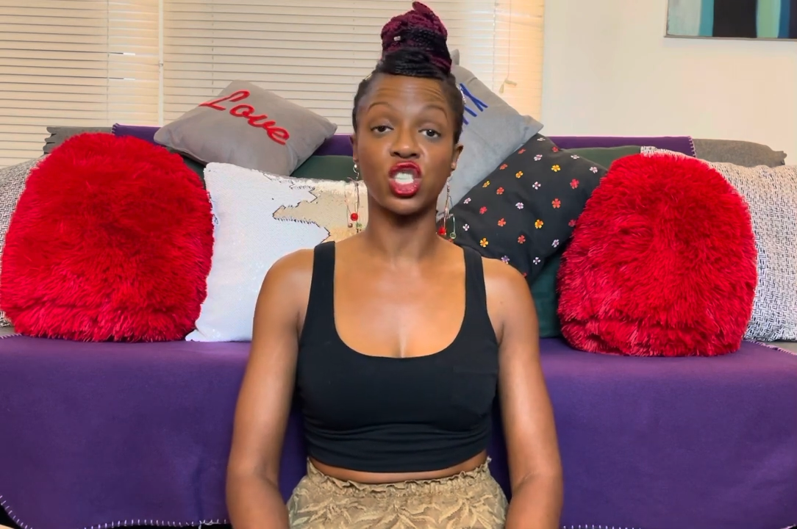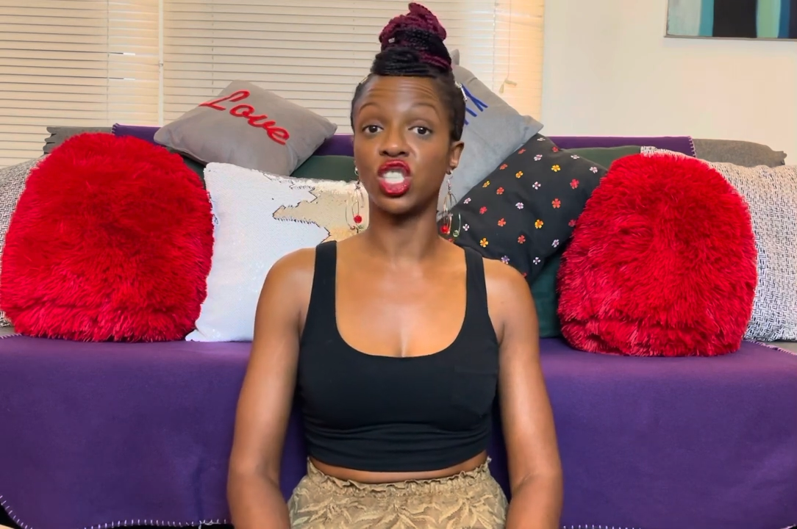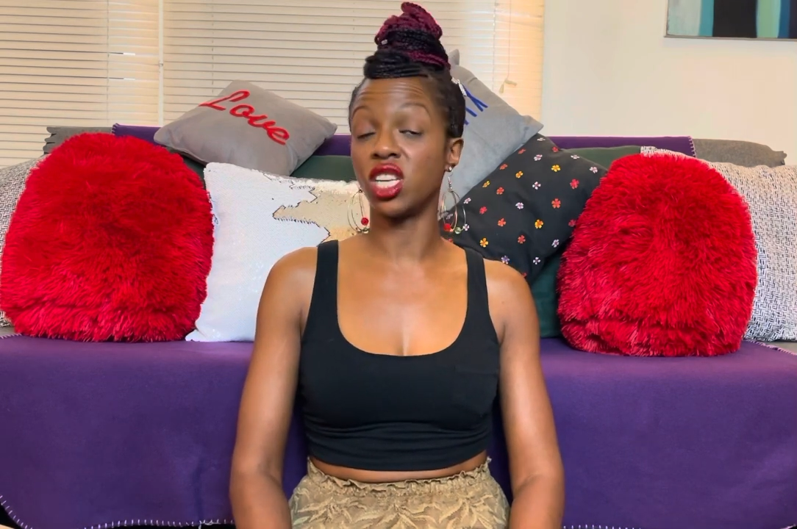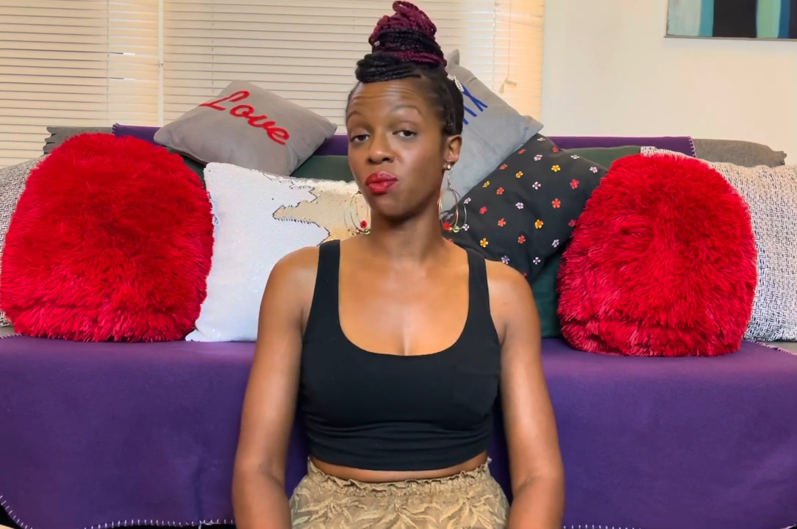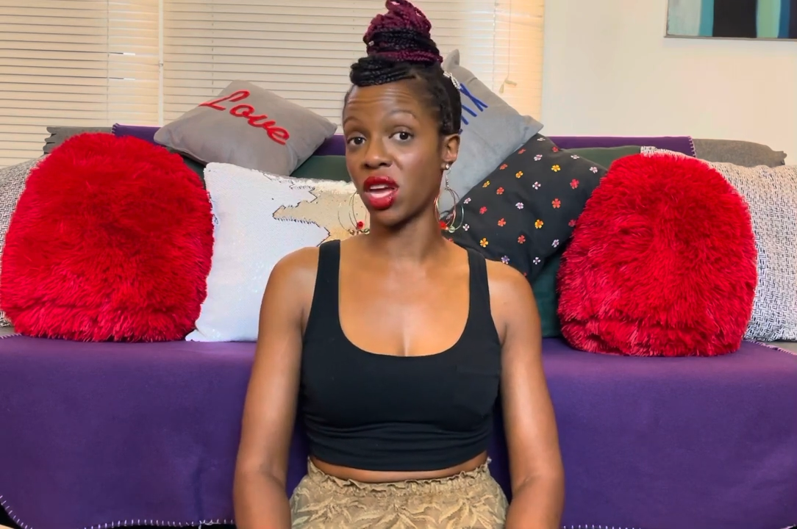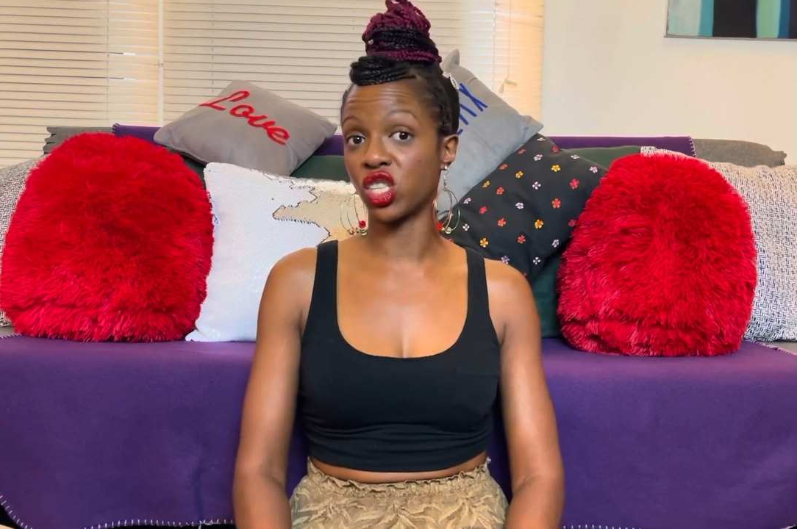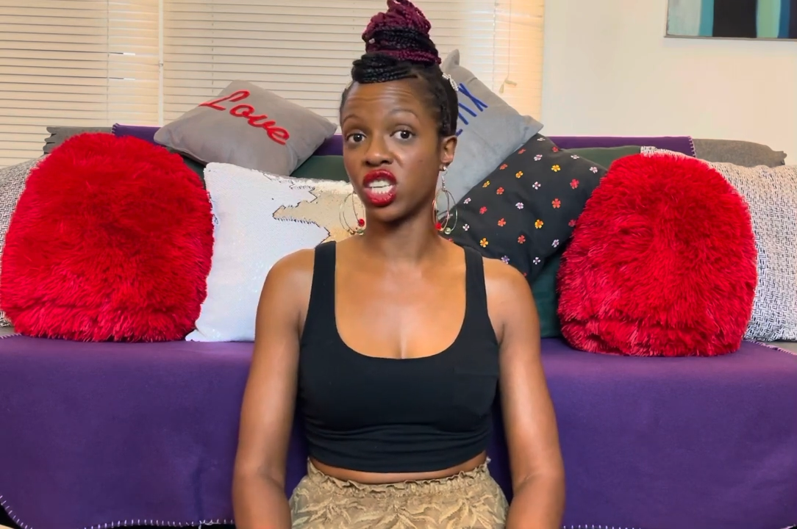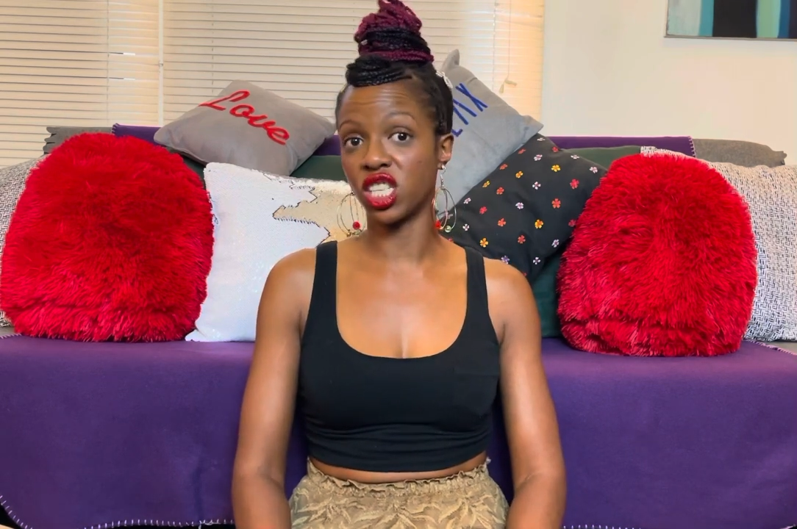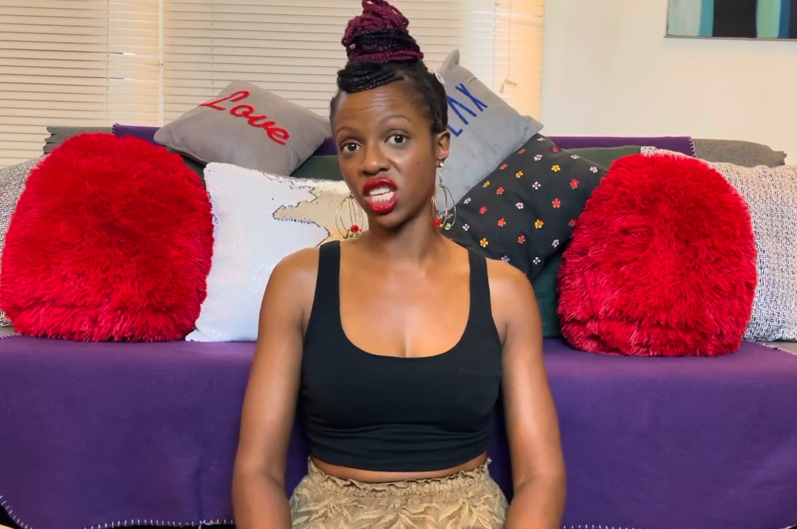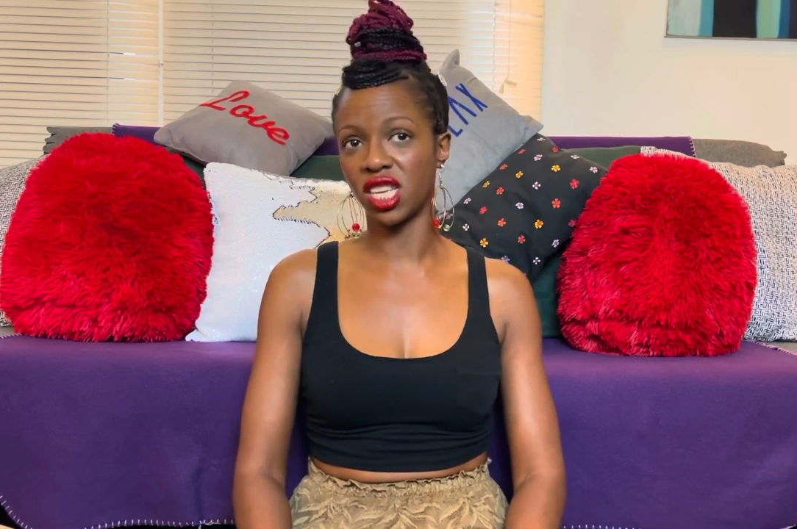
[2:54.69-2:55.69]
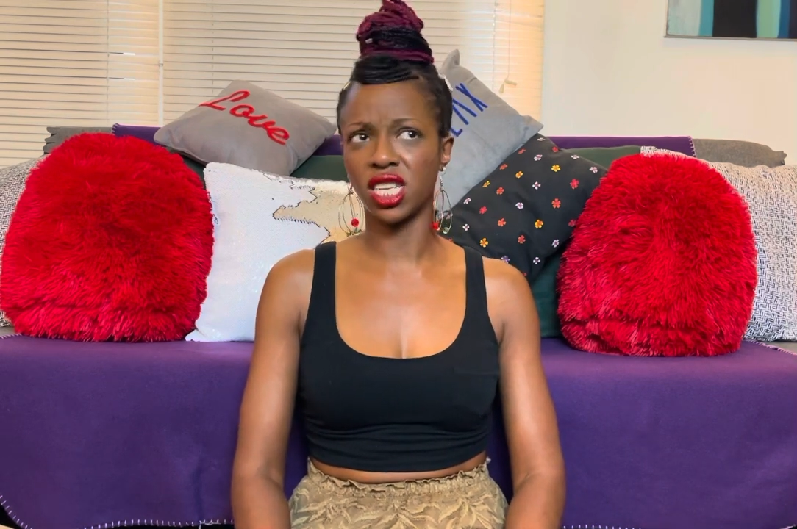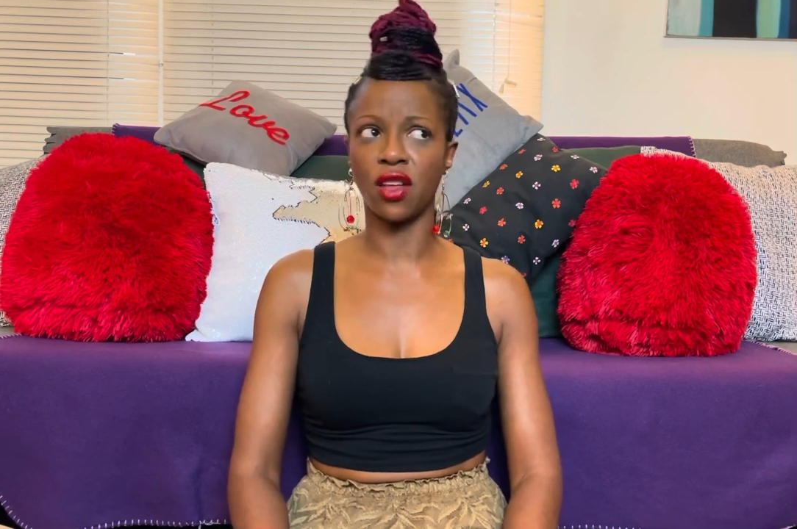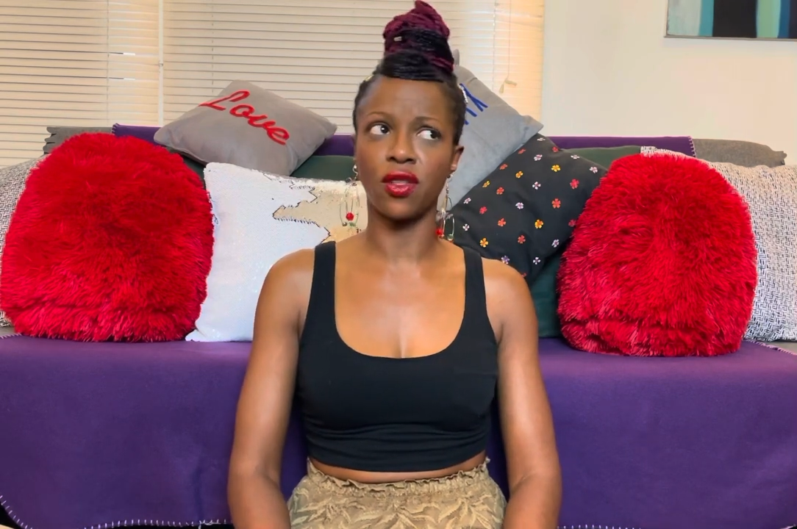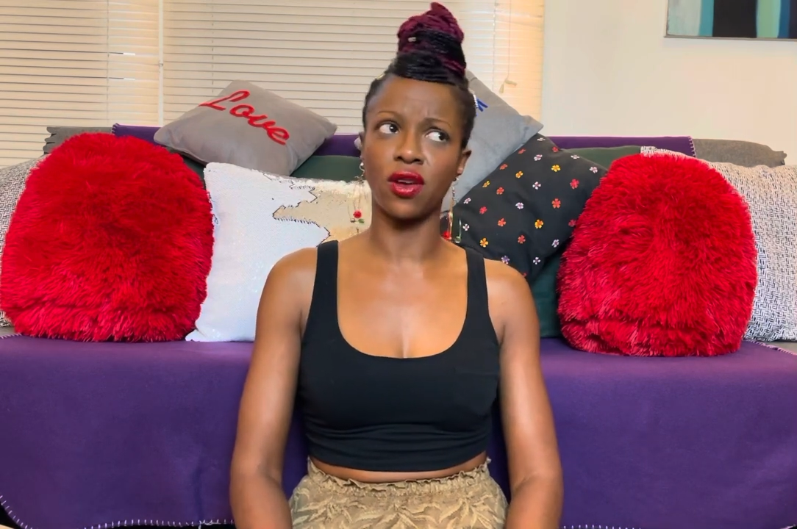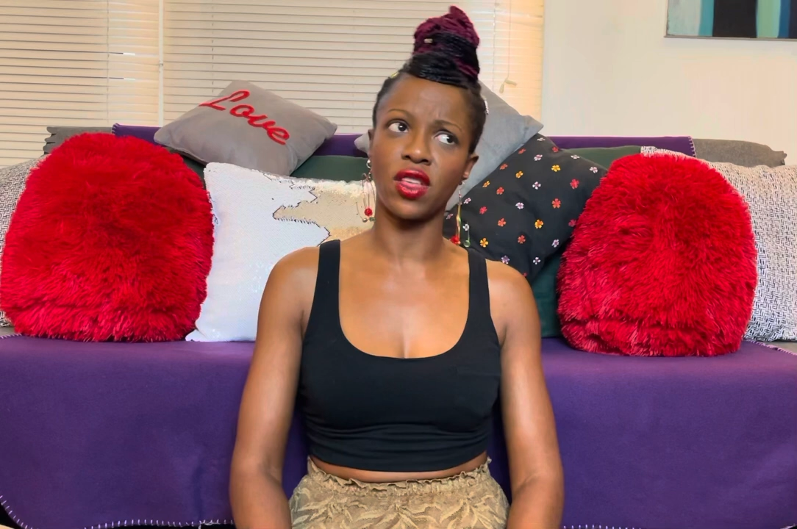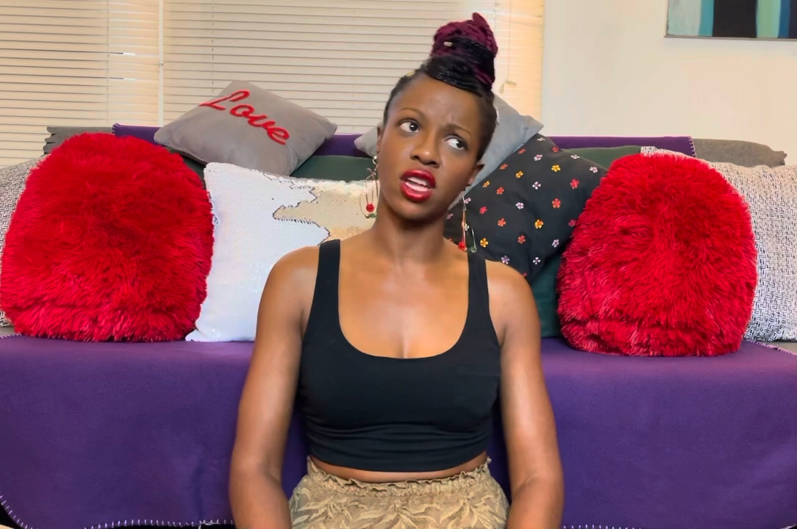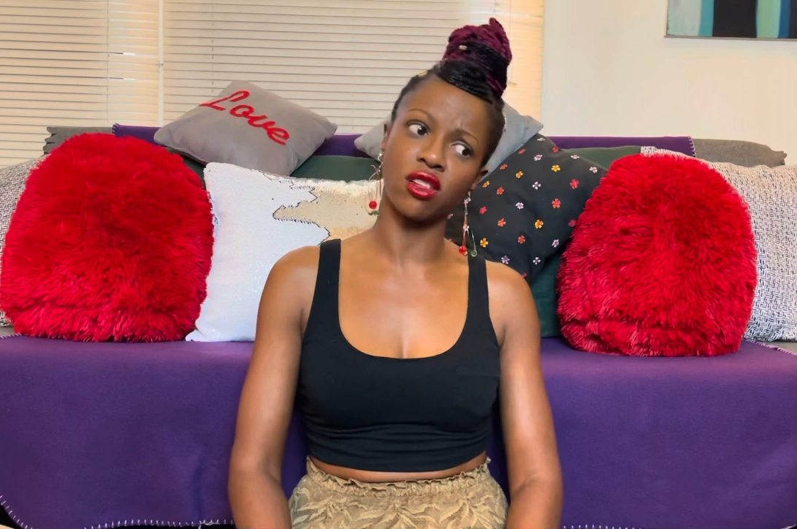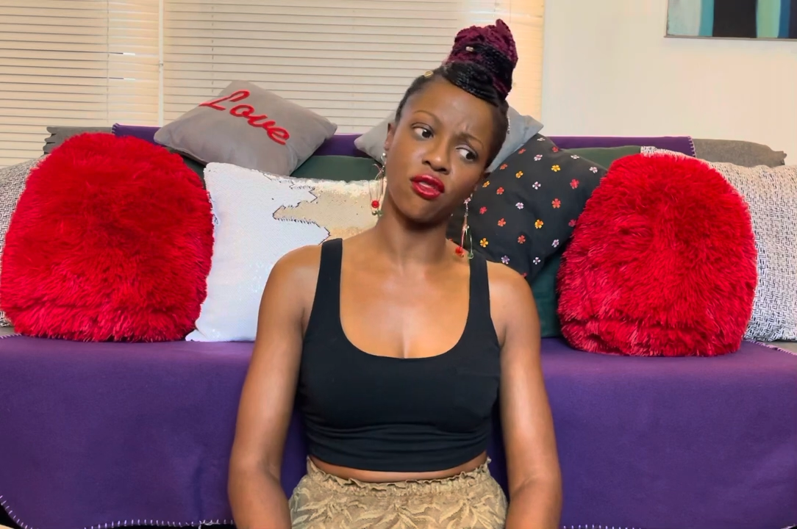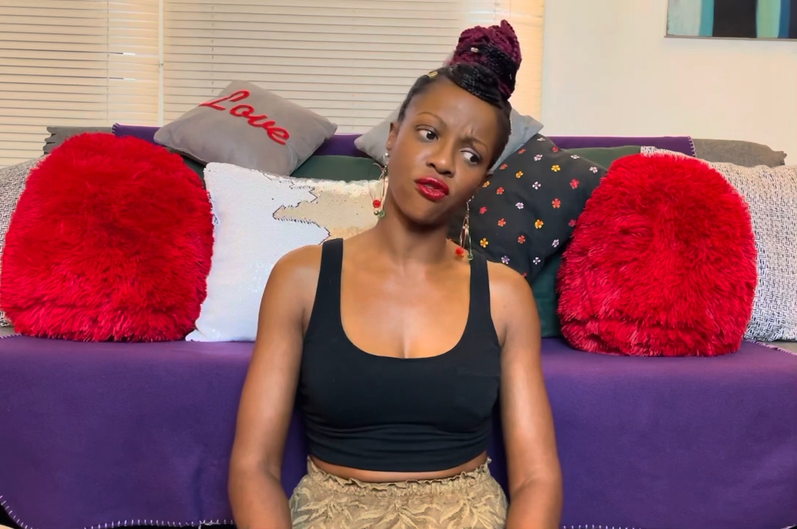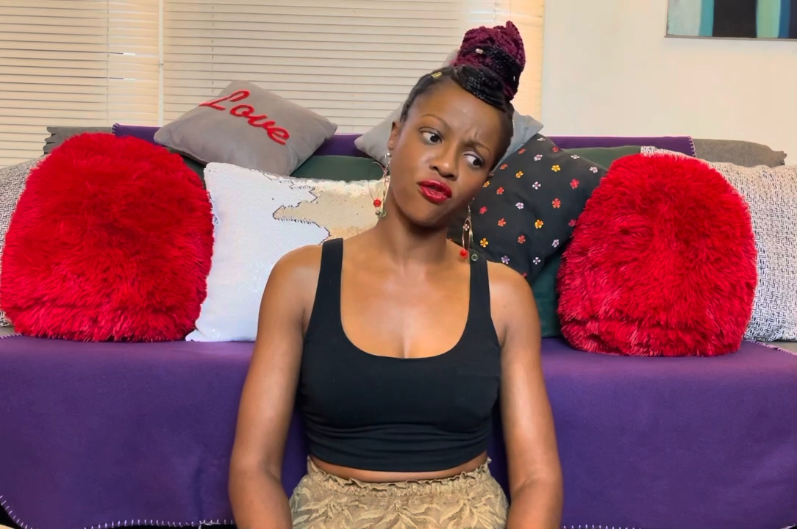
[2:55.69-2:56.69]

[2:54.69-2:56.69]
She did manage to get a takedown there at the end of the